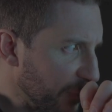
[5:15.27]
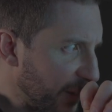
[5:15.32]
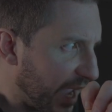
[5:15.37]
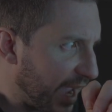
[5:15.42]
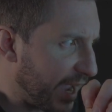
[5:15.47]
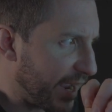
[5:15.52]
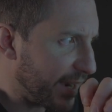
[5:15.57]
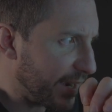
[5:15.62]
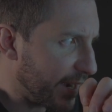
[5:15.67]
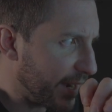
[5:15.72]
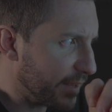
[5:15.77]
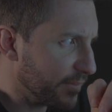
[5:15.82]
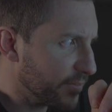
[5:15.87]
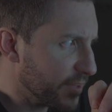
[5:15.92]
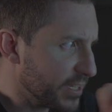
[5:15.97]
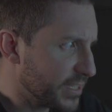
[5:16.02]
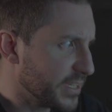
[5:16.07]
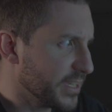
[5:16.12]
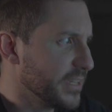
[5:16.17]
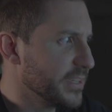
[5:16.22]
And
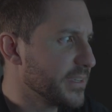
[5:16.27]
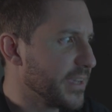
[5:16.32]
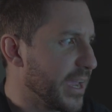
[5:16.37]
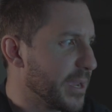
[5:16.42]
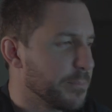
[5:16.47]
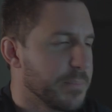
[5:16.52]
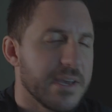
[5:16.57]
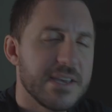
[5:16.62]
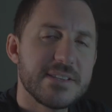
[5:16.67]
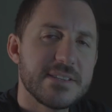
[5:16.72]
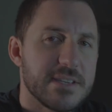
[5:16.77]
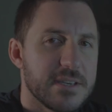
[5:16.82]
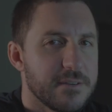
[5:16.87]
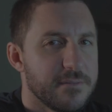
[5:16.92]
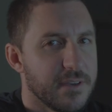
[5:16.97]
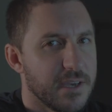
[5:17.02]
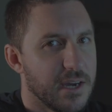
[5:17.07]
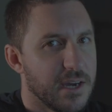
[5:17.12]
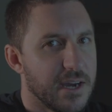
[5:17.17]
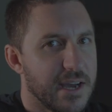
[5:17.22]
this is a
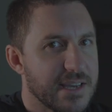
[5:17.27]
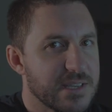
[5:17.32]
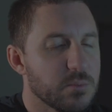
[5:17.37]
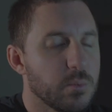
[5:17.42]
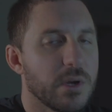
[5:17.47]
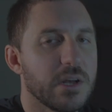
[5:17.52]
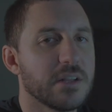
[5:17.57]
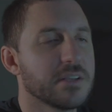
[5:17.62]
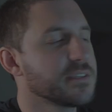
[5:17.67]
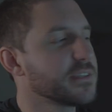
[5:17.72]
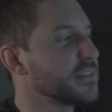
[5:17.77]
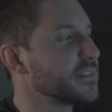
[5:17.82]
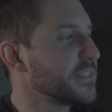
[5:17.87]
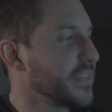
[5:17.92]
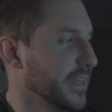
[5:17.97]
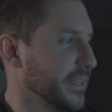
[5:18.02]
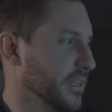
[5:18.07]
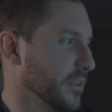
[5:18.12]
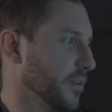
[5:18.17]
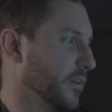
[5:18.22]
PCVR as well as a
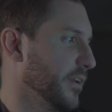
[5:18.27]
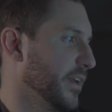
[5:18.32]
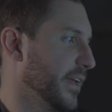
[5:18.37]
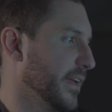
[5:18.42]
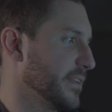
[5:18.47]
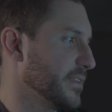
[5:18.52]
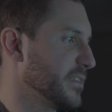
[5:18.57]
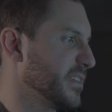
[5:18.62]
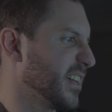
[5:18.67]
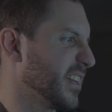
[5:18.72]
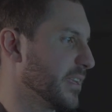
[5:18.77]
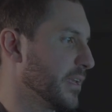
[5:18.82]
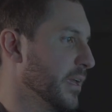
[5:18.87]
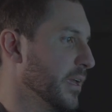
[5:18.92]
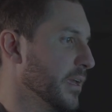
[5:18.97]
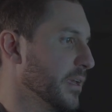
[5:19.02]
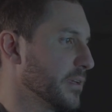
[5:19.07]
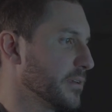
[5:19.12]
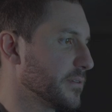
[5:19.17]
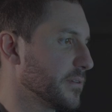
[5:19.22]
standalone headset.
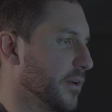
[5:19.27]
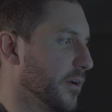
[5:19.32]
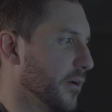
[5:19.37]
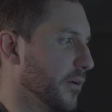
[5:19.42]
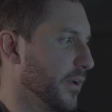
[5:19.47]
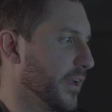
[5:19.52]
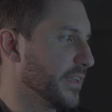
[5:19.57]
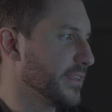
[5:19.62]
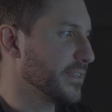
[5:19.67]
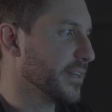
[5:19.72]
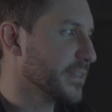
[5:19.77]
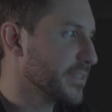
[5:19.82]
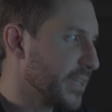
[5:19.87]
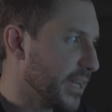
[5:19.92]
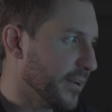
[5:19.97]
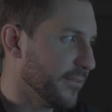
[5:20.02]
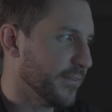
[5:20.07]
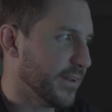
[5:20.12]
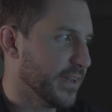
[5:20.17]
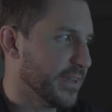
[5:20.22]
So it does
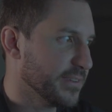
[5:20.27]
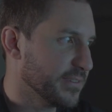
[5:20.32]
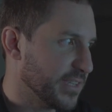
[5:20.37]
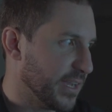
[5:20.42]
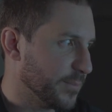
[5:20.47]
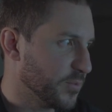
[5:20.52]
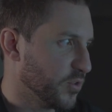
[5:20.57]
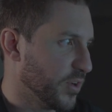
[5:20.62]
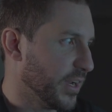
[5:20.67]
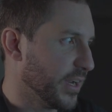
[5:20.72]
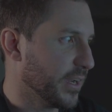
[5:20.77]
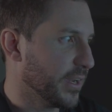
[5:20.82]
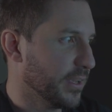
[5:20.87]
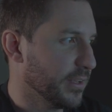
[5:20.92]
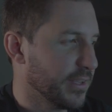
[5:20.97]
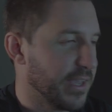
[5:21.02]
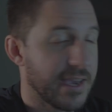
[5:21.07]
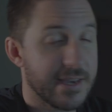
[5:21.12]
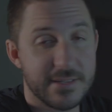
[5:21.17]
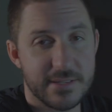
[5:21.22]
have a
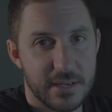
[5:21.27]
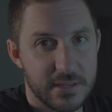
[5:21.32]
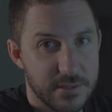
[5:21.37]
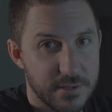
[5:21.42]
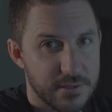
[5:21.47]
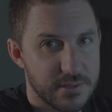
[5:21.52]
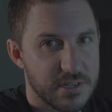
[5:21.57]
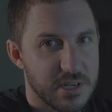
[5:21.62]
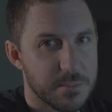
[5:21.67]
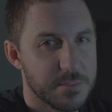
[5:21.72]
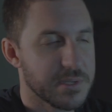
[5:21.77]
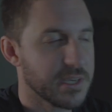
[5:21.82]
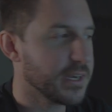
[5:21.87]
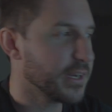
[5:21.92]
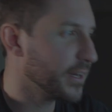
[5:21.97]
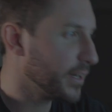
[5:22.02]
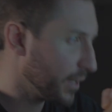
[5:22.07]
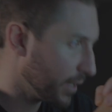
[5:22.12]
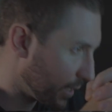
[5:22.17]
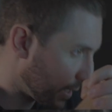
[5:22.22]
Snapdragon XR2 chipset
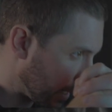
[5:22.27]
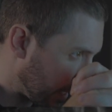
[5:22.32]
in it,